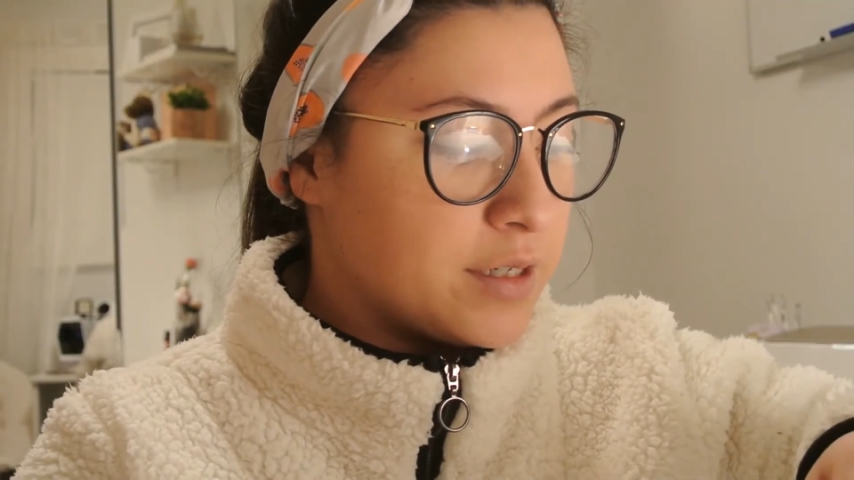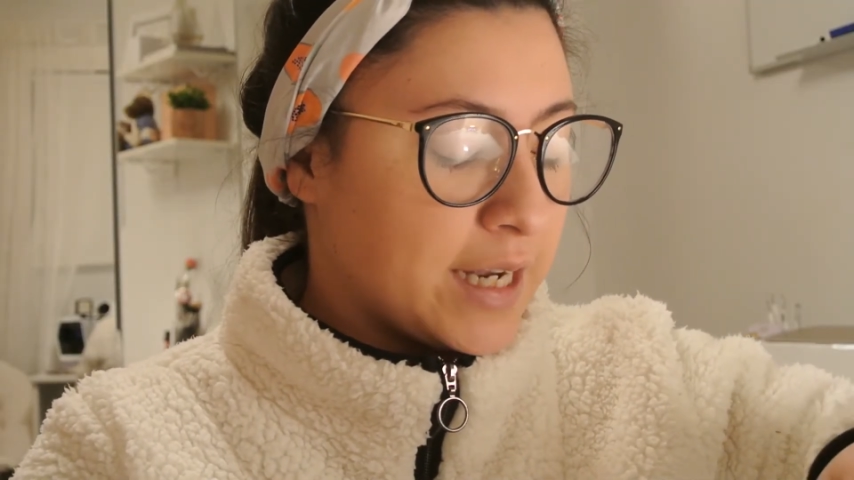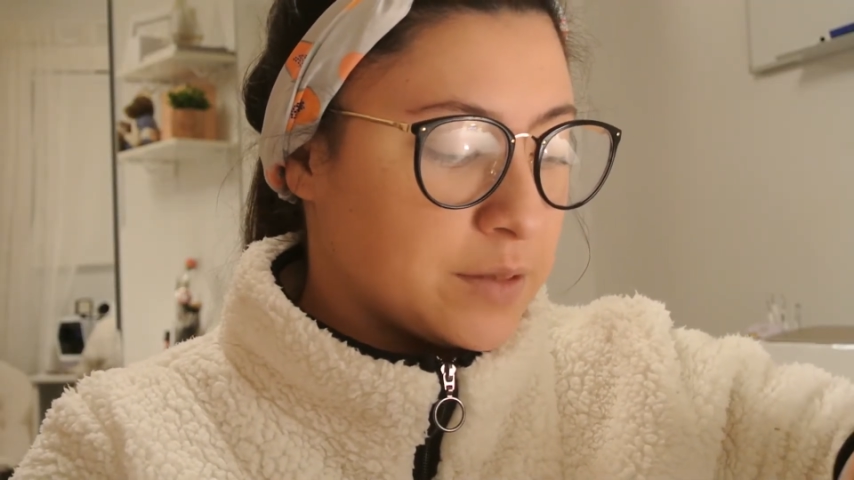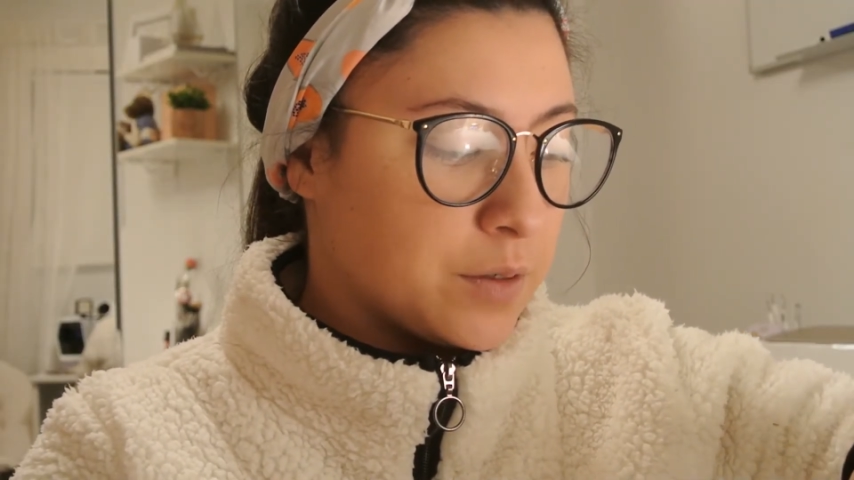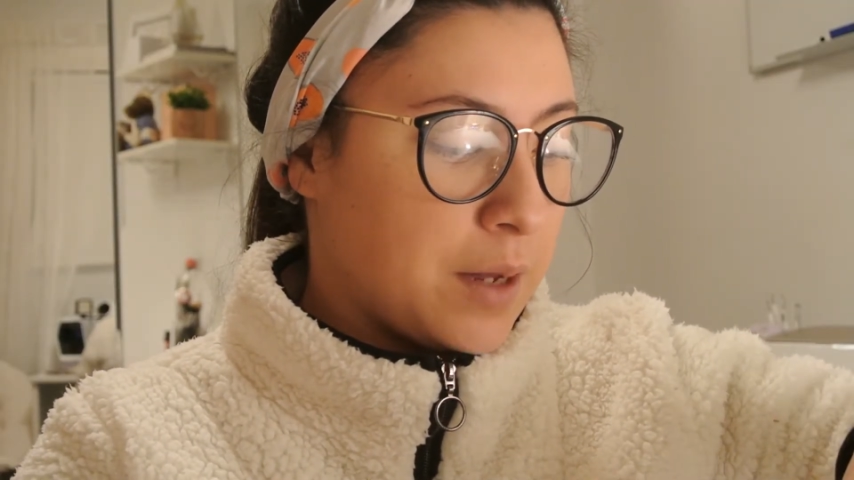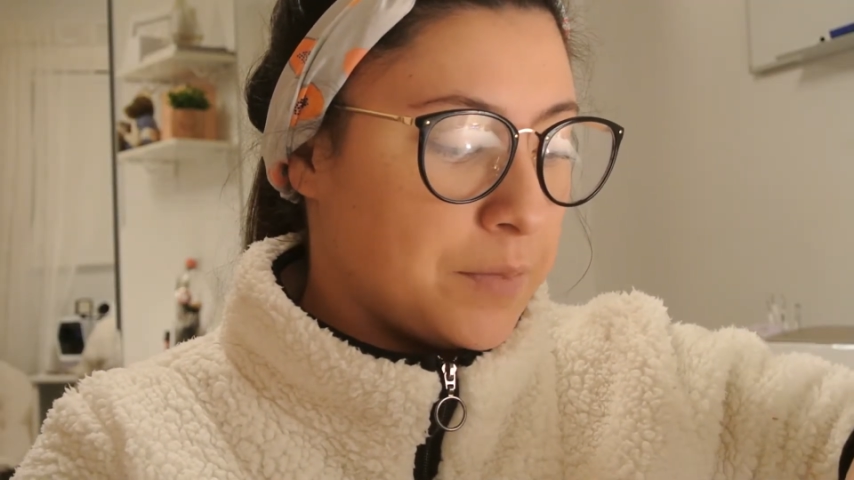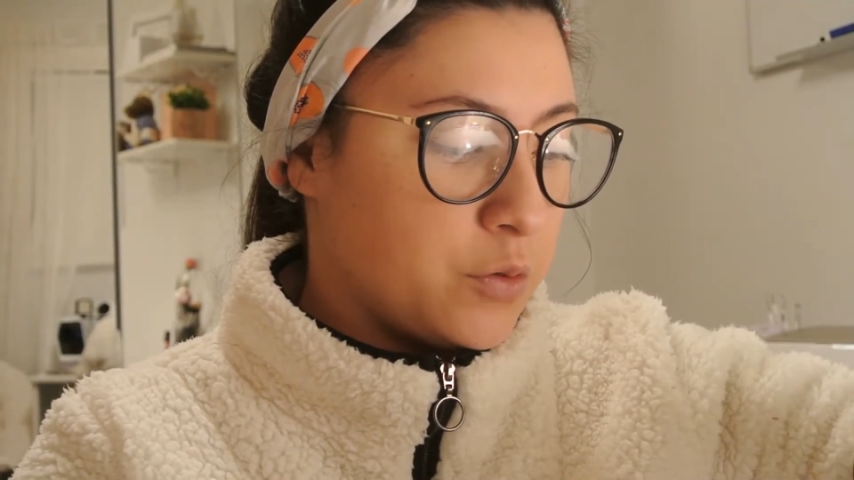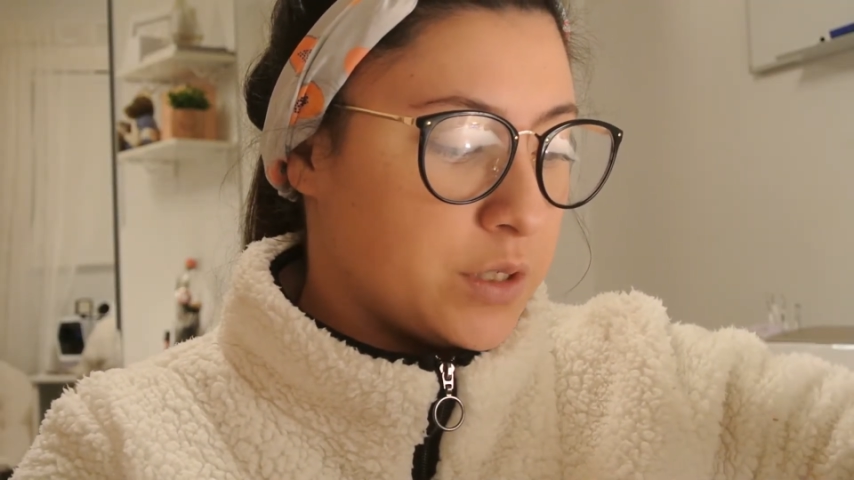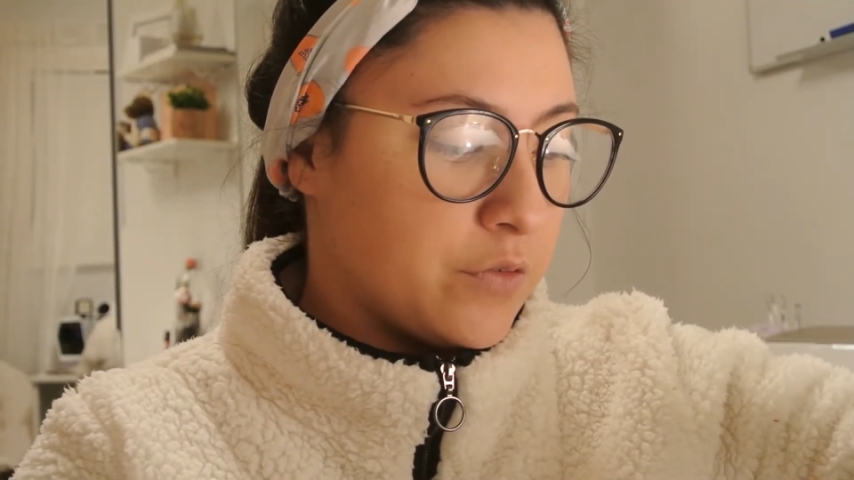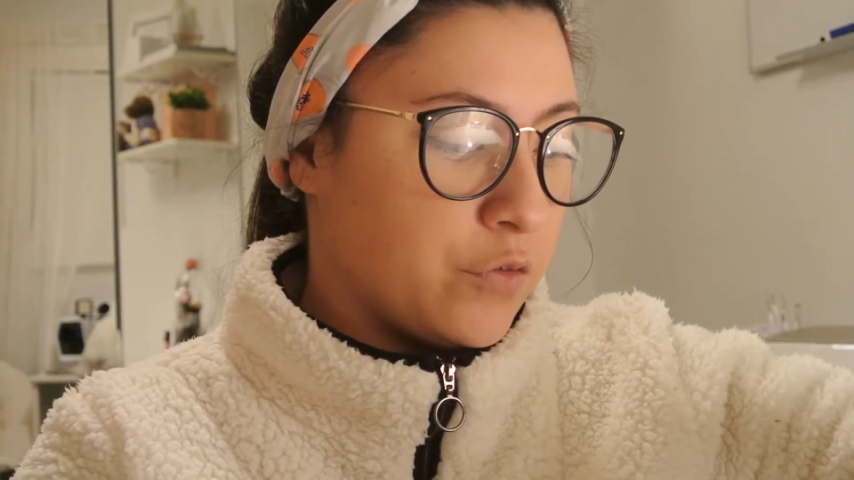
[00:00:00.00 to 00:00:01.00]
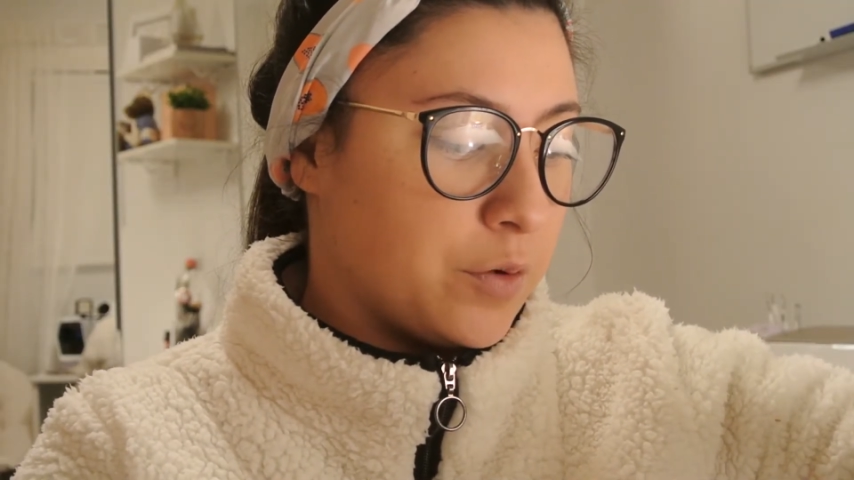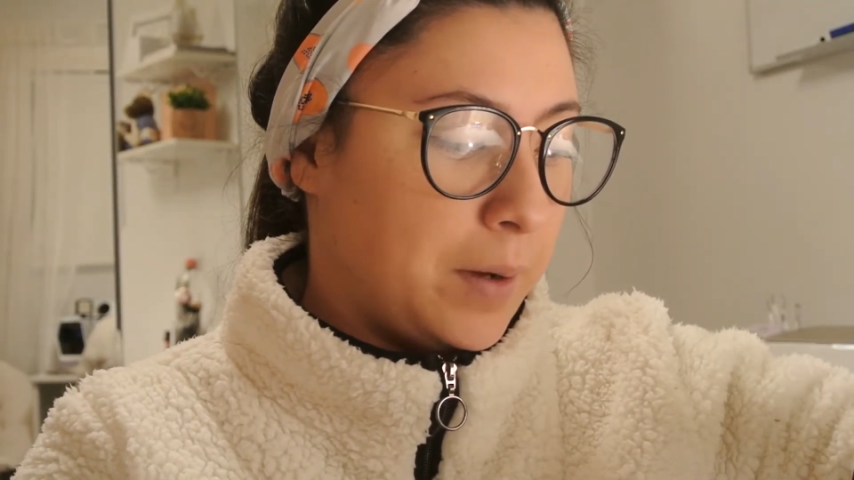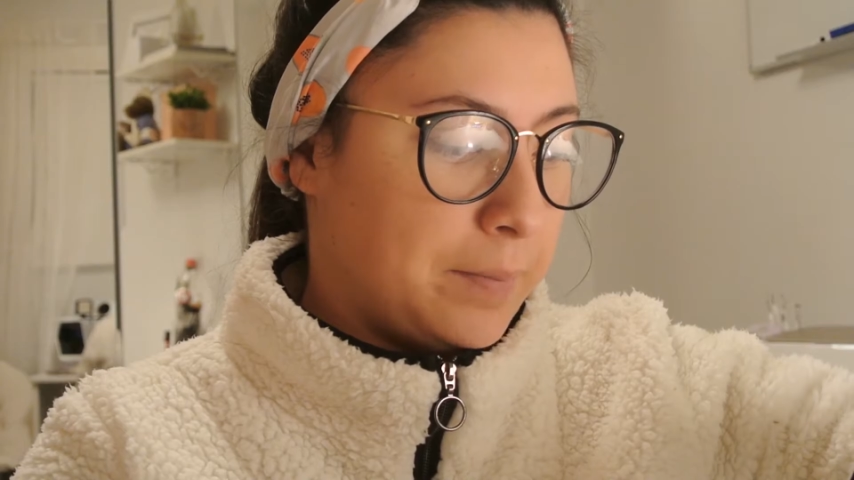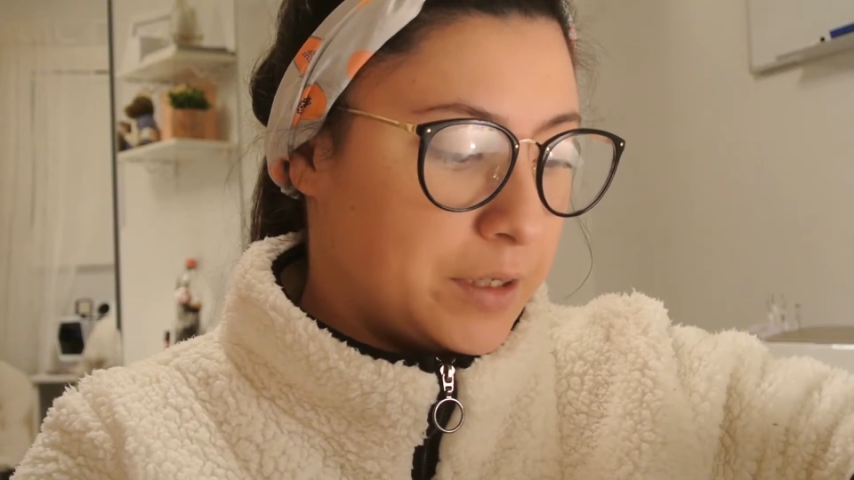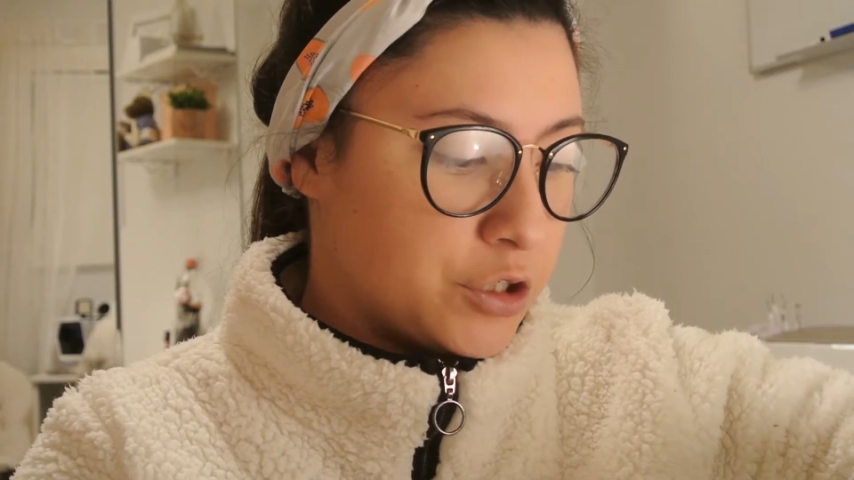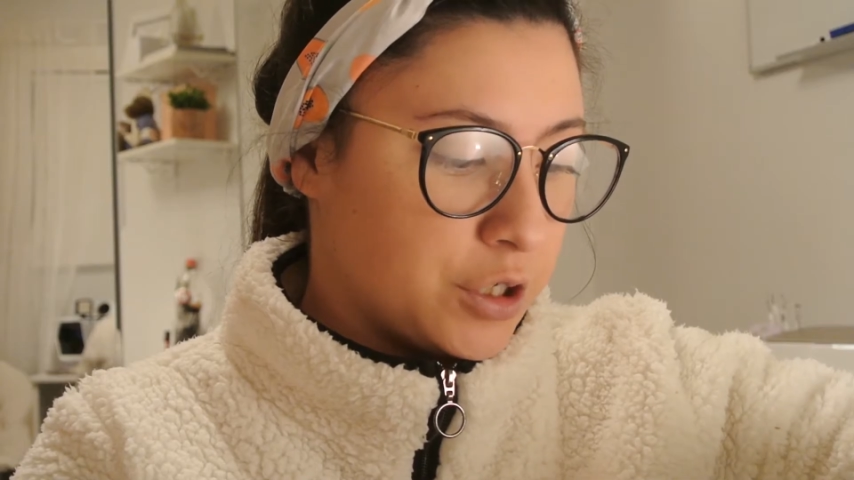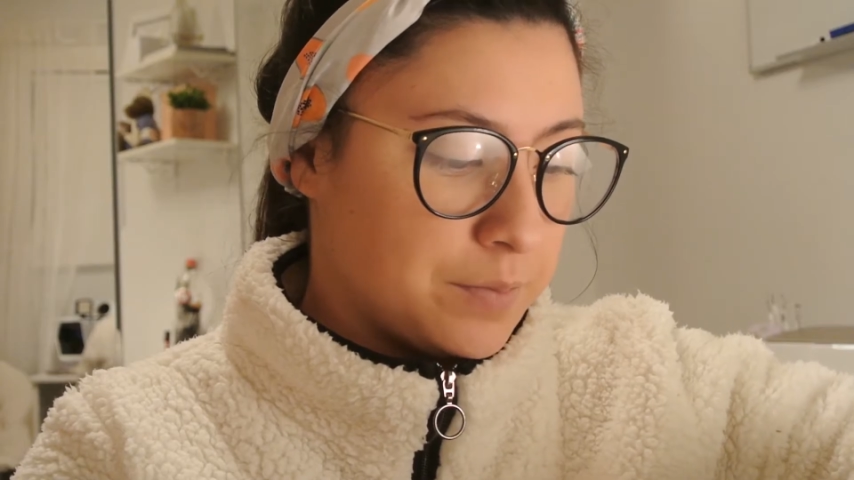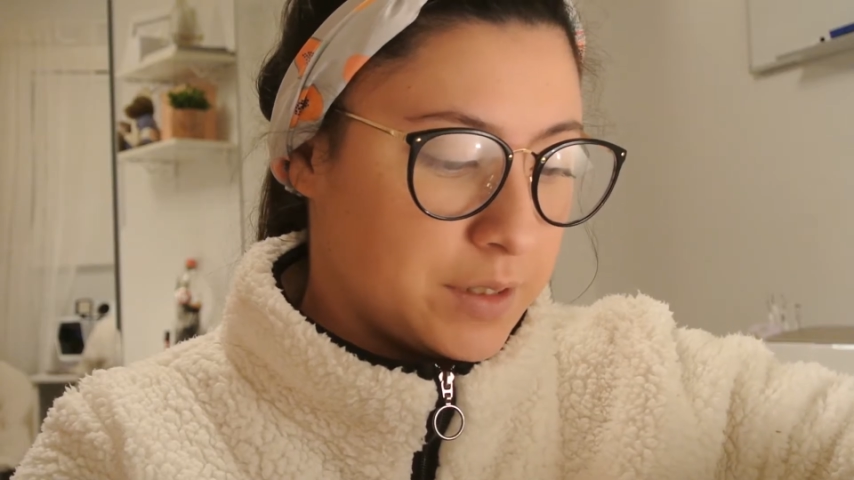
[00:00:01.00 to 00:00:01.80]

textbook I'm using for my midterm.